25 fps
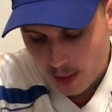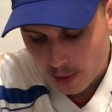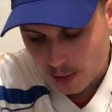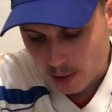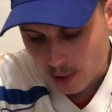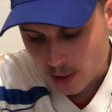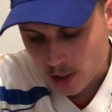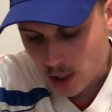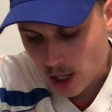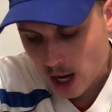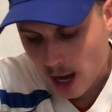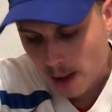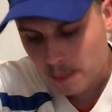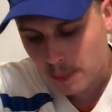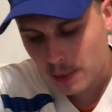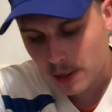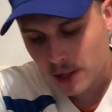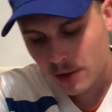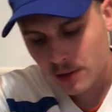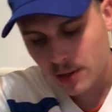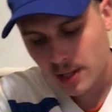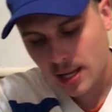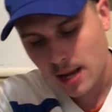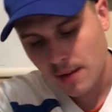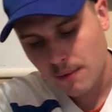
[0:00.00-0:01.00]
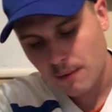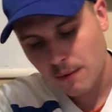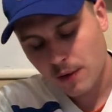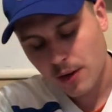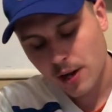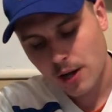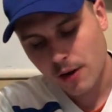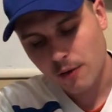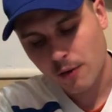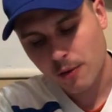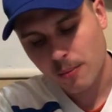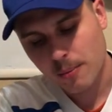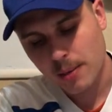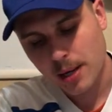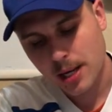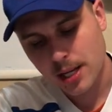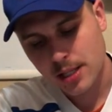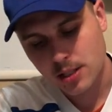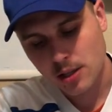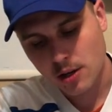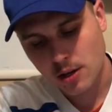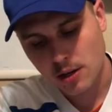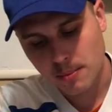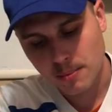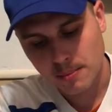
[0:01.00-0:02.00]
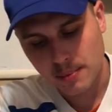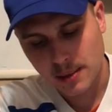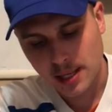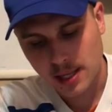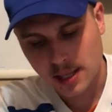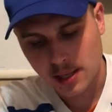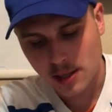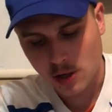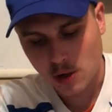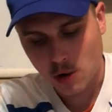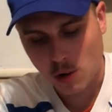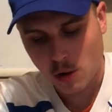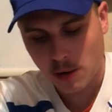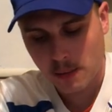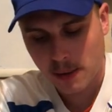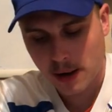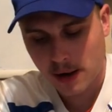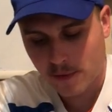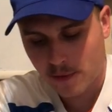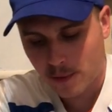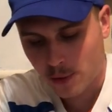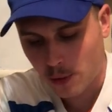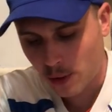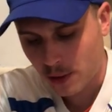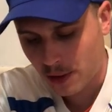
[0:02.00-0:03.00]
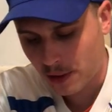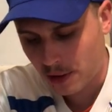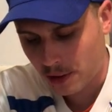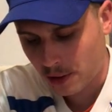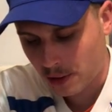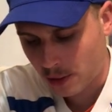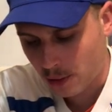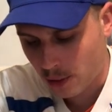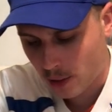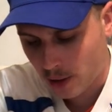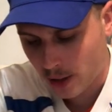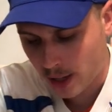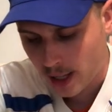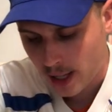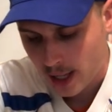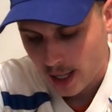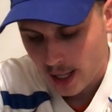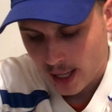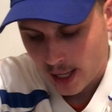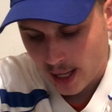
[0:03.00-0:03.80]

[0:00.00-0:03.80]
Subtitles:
The top player of the game for me is going to be the quarterback from Northern Illinois.